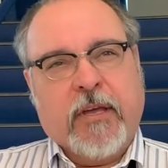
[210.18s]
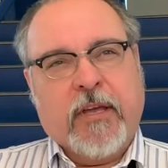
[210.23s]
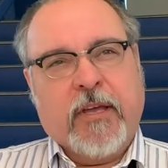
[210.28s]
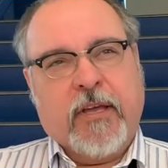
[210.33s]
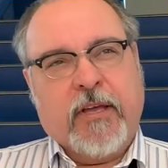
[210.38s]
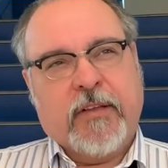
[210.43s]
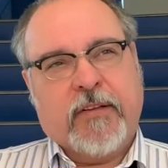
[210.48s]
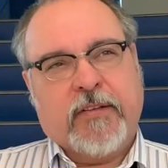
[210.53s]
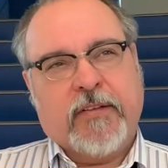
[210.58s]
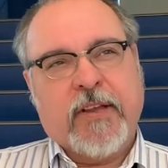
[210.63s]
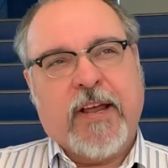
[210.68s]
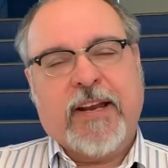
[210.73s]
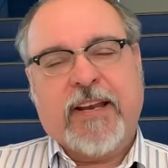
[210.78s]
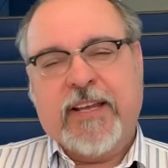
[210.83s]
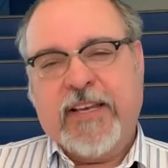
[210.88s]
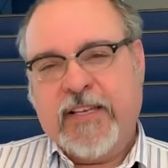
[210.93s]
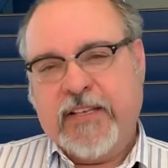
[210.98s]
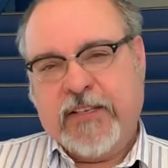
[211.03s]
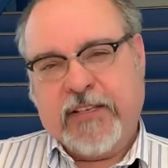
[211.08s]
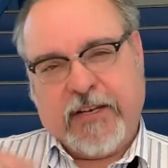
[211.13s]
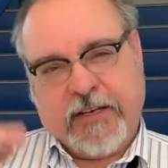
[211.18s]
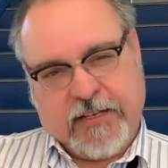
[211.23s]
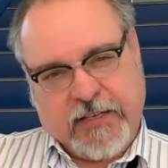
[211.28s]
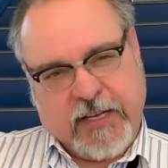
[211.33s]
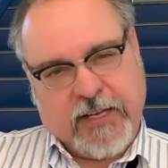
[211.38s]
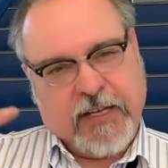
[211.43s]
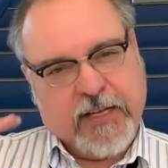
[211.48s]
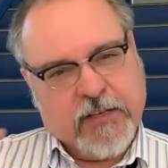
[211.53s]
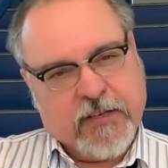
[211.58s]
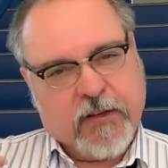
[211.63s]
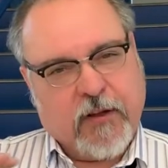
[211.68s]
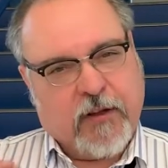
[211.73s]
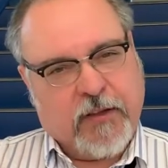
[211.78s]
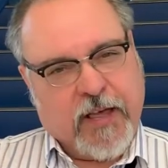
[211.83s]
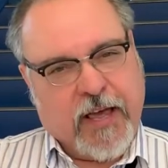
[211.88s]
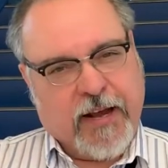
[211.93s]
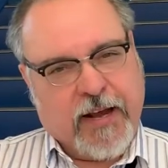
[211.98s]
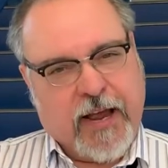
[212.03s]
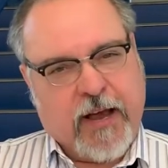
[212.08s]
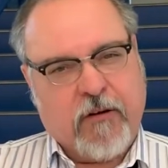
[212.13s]
It's not easy to tease all
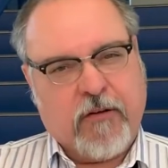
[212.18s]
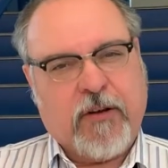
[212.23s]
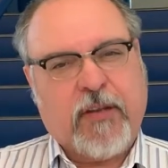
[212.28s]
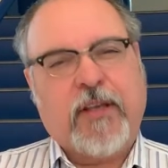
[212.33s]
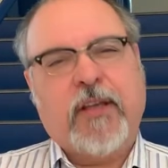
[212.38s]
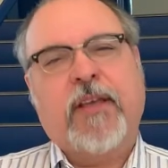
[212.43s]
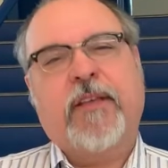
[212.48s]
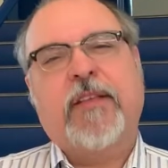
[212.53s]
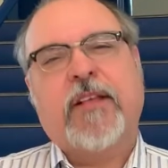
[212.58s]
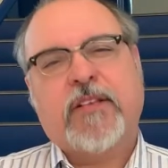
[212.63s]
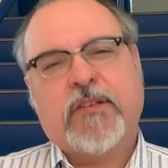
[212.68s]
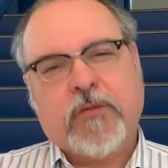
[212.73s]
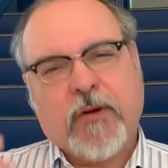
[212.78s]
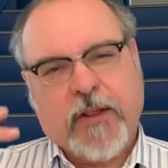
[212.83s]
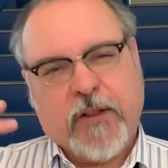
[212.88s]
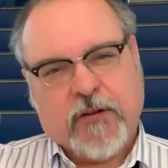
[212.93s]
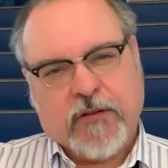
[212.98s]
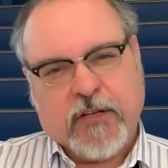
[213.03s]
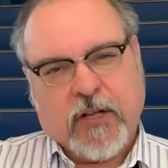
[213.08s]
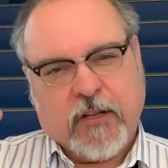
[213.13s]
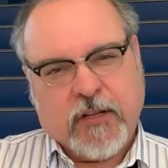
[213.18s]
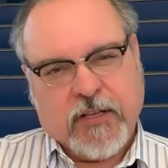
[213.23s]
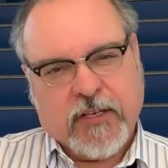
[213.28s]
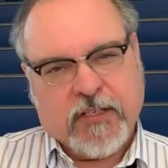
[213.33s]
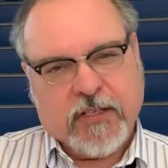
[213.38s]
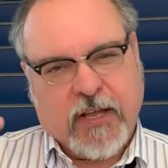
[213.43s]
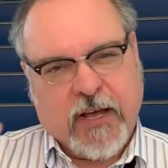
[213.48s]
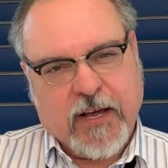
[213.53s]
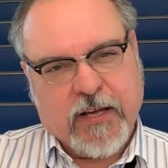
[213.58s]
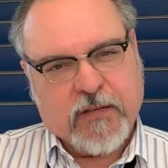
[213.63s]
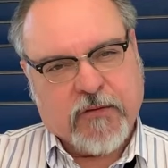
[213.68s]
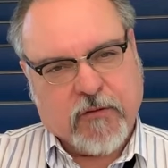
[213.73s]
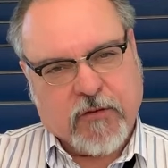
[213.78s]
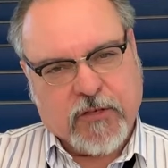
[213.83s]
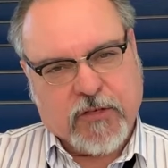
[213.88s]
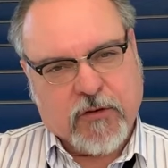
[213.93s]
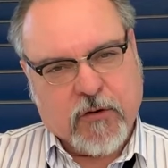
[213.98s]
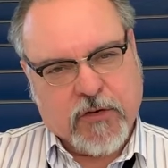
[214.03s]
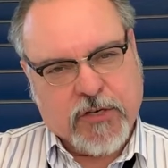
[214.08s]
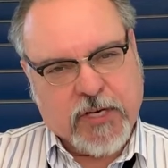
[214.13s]
that out, and that's why there's all these lines for
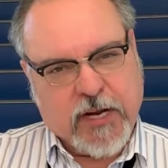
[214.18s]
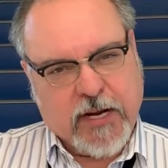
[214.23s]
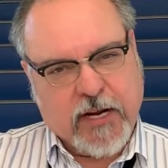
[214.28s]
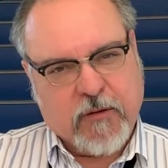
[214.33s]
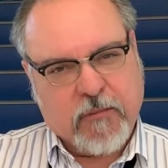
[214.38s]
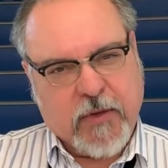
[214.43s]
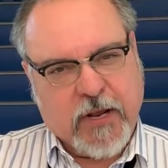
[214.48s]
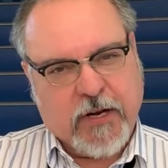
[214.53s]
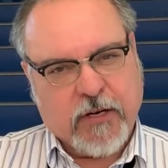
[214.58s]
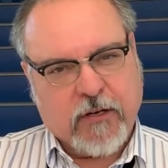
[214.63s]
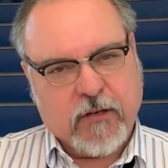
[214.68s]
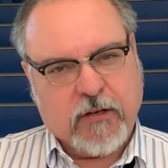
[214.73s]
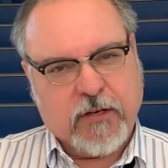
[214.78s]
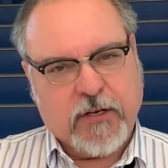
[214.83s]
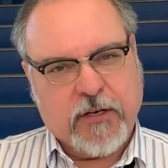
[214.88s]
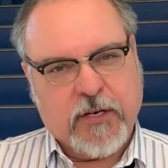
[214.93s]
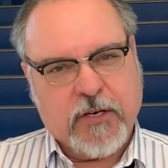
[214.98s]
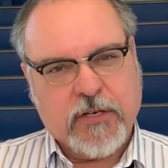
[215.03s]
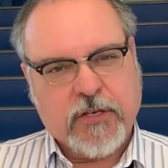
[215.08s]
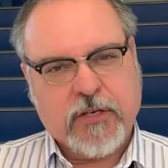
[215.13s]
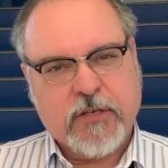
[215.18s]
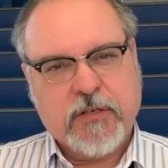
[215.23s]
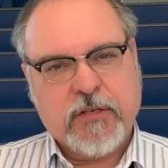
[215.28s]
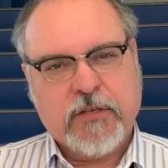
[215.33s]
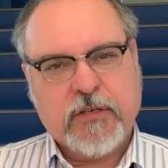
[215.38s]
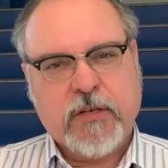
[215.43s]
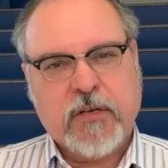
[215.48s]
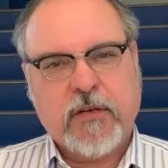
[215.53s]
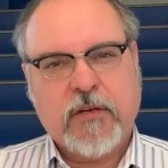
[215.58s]
associated medical conditions.